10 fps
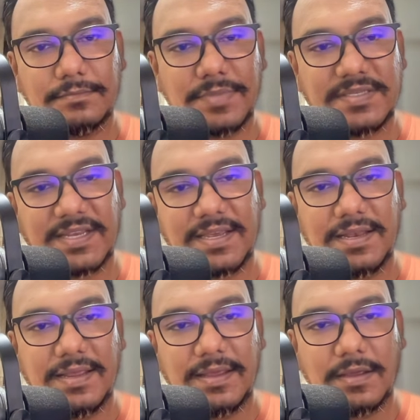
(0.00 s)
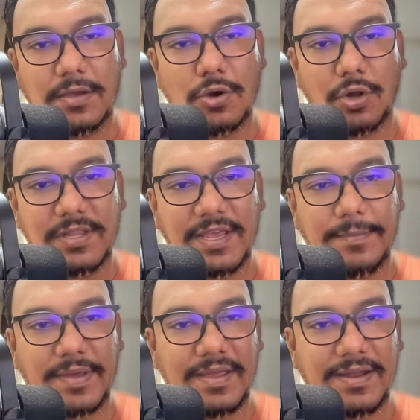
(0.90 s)
basically call the
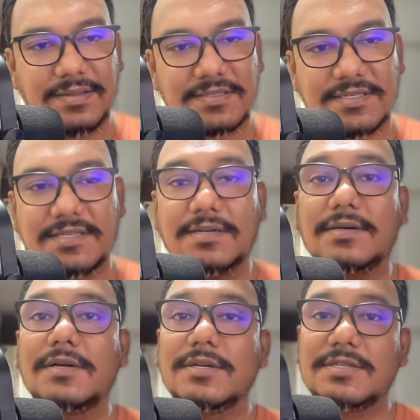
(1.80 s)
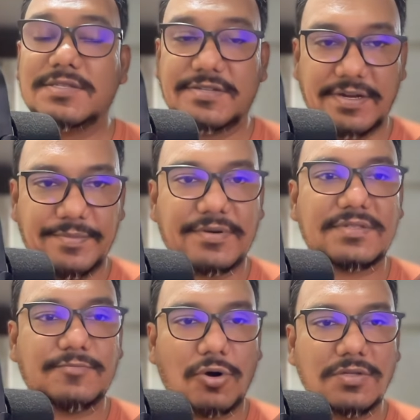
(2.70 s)
API, and this is a streamed
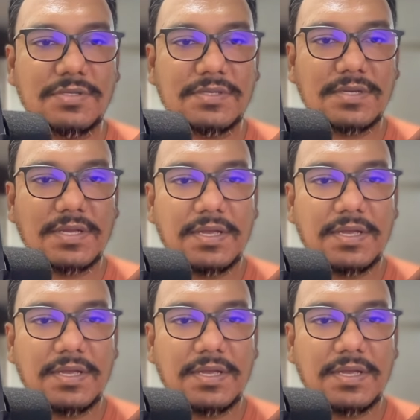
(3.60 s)
response.